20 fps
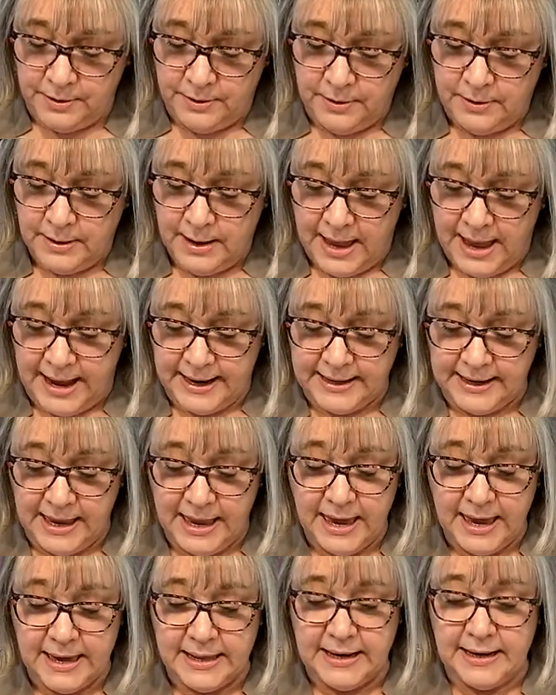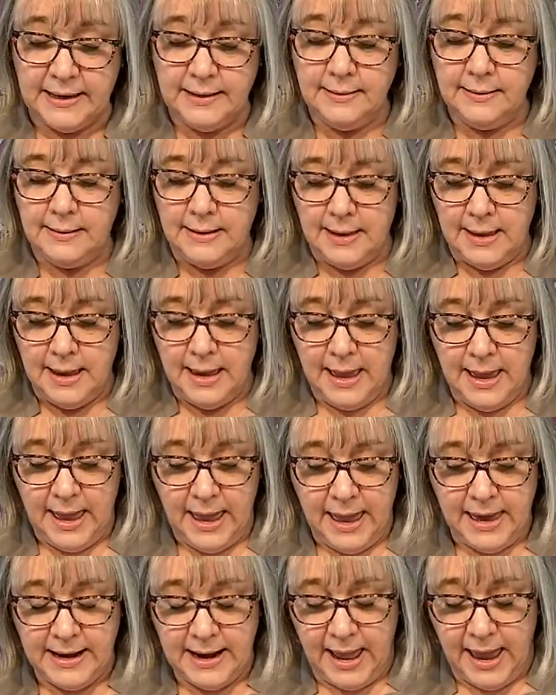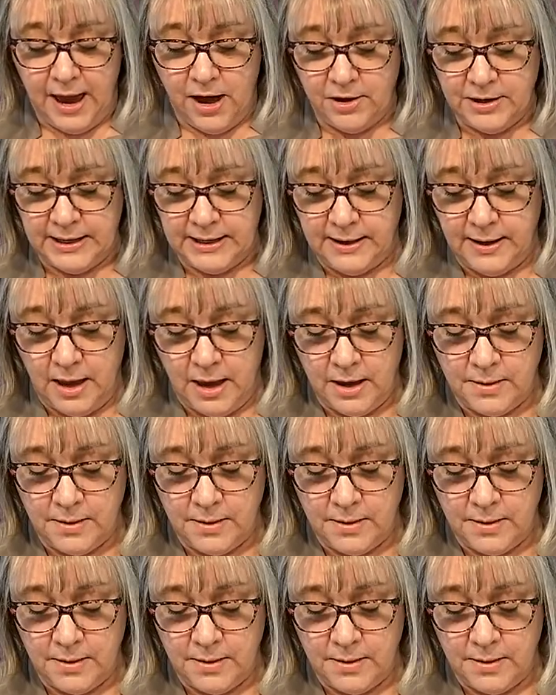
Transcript: I cut it, and out it comes.